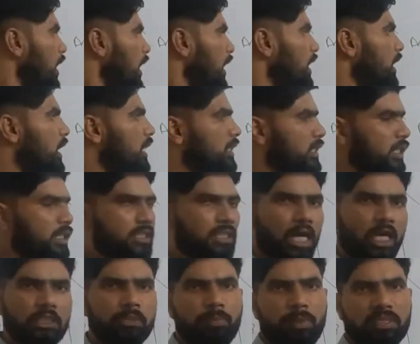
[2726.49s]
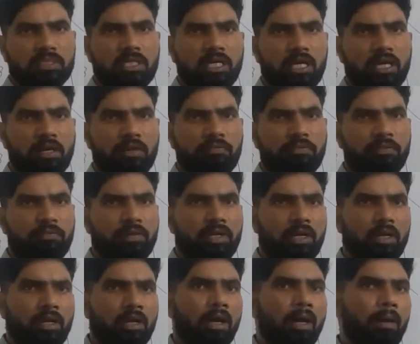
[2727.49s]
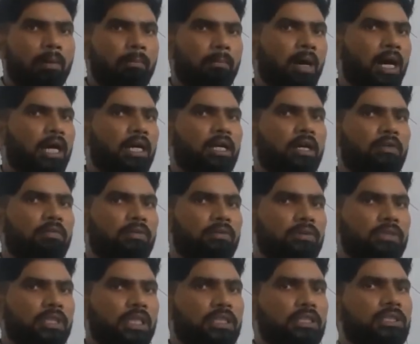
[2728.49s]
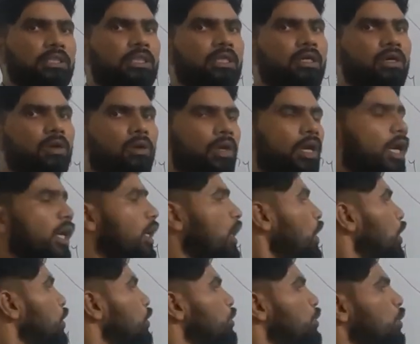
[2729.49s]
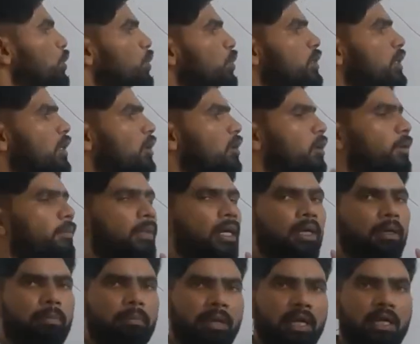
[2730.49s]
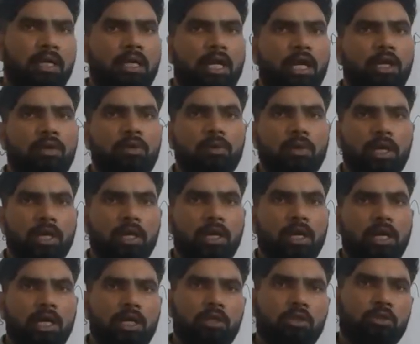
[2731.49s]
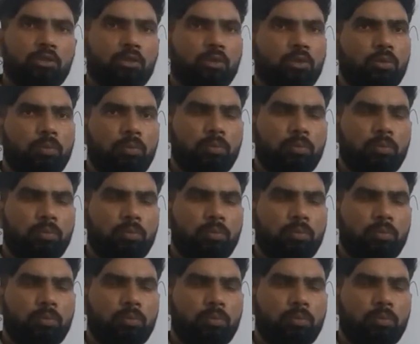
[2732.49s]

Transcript: Here these aspects are left for market forces, okay, though the government may try to regulate through